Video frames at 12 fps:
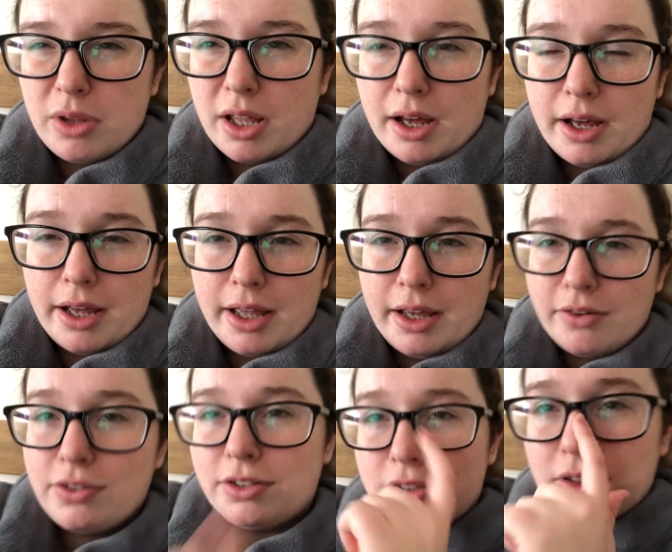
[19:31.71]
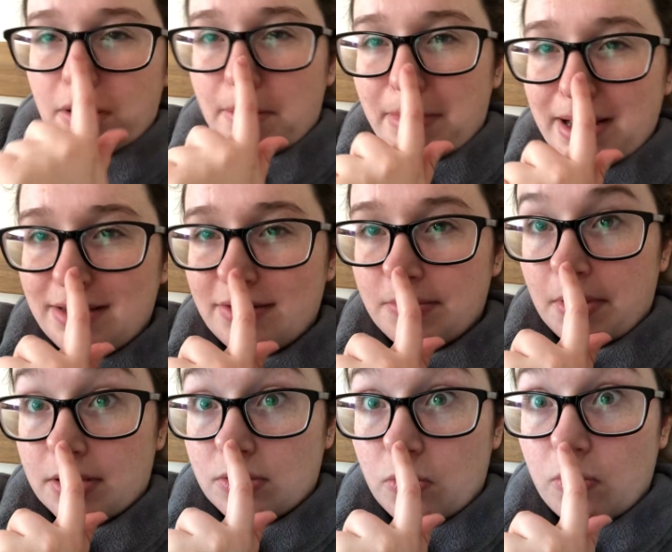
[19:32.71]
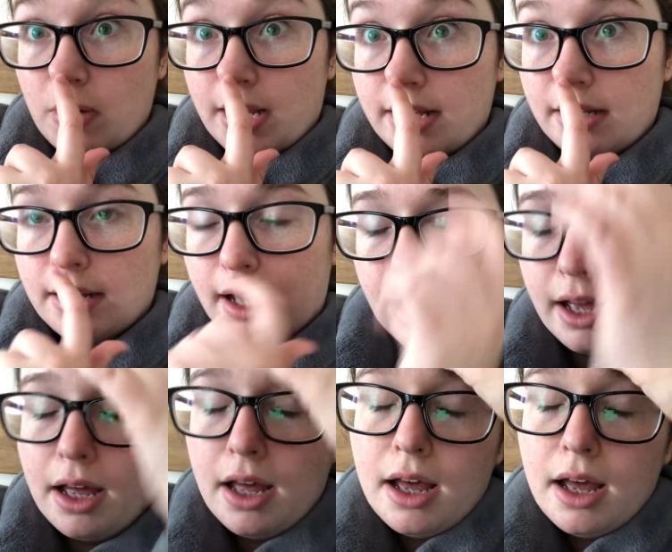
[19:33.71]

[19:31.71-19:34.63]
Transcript: That I've just got a massive spot. That's all I can look at.